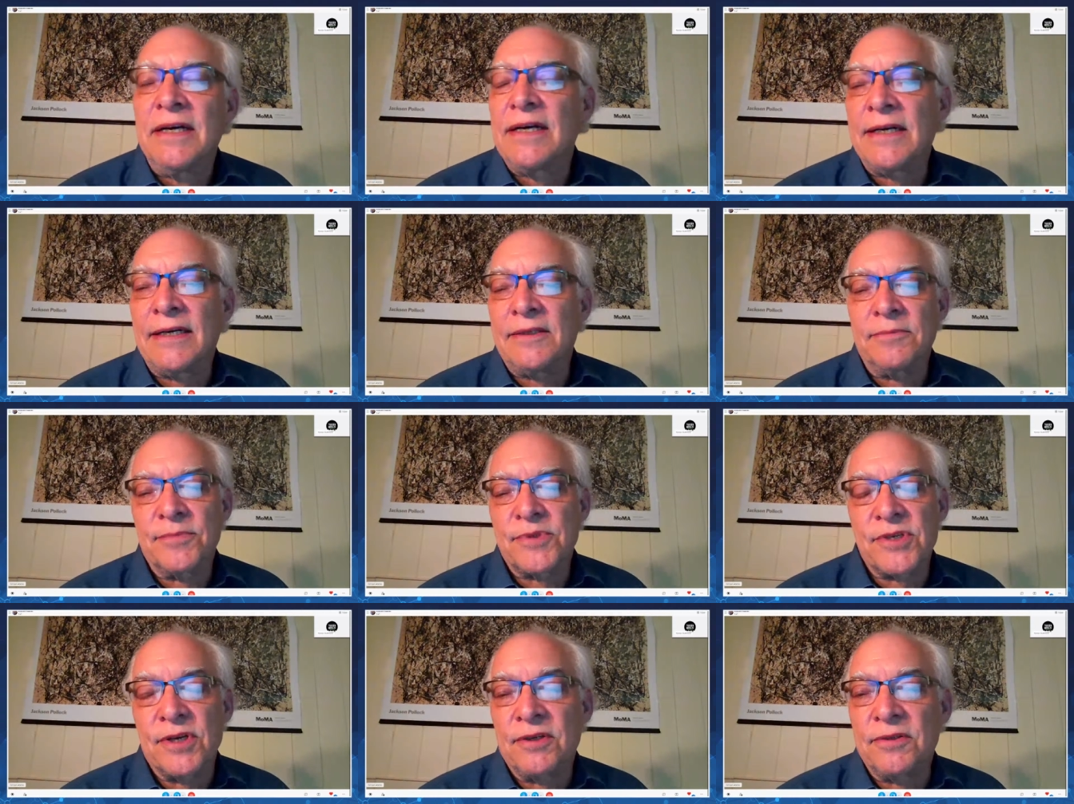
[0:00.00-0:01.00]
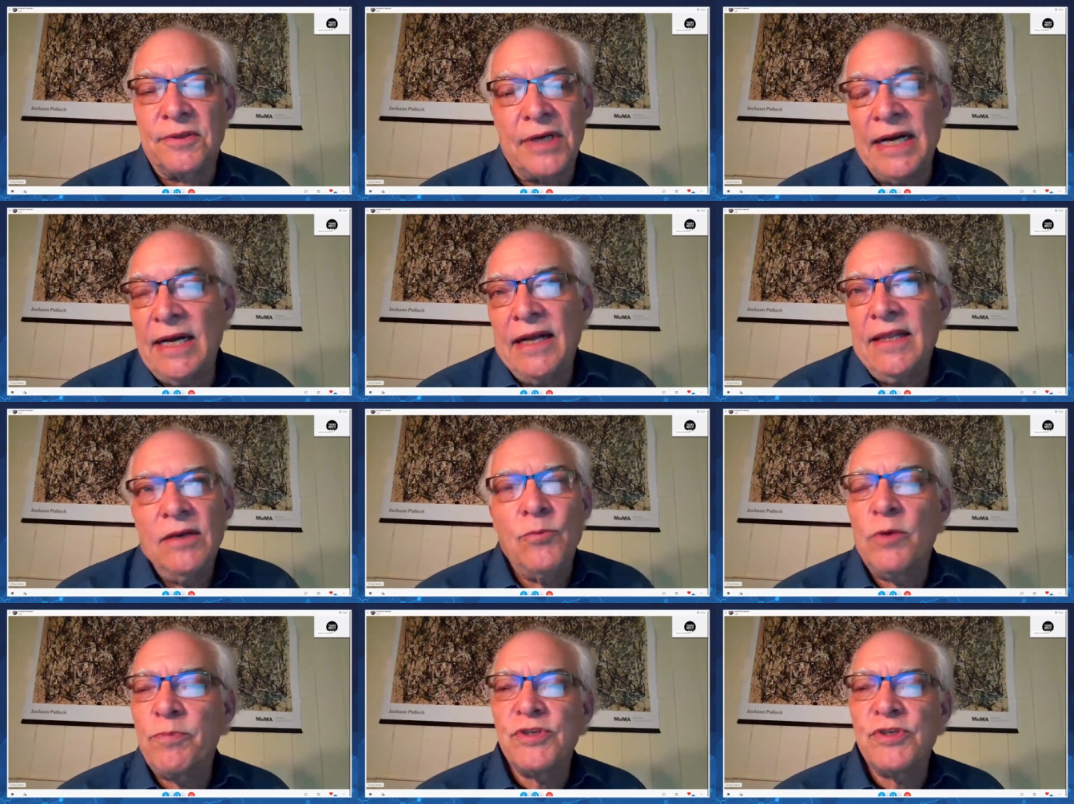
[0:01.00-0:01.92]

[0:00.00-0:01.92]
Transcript: Um, so I, I think one